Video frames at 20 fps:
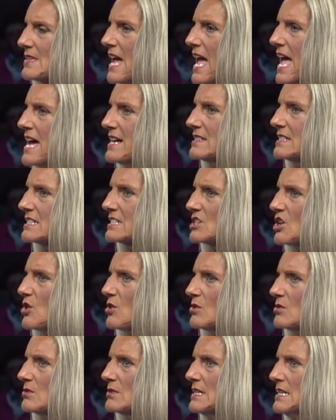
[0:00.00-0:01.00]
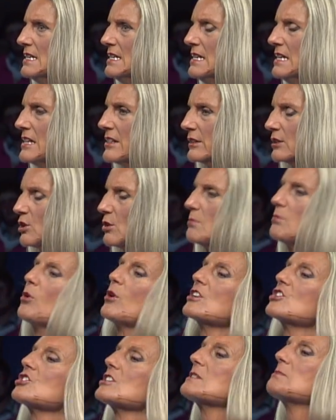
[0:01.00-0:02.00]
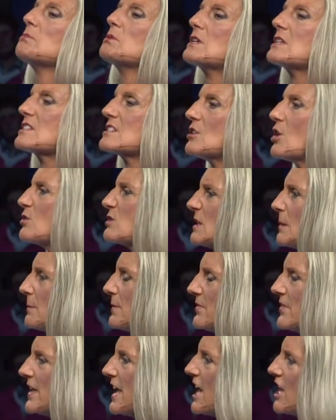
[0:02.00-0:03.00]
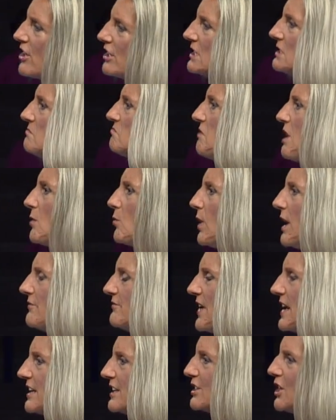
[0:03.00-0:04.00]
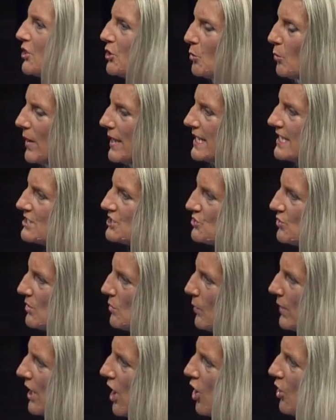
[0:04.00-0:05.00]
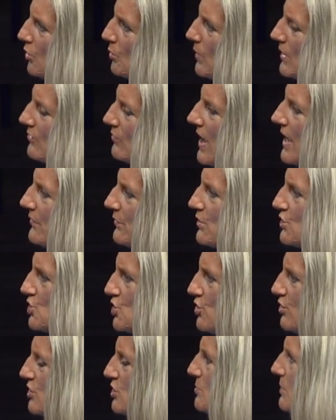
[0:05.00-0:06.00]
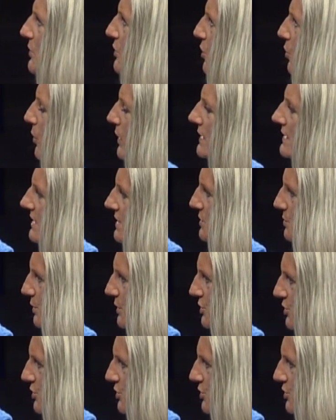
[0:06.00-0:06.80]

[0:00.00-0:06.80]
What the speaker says: And so the little boy just put his nose up in the air and thought, well, I'll find another way in. So he went all the way around the church, but the windows were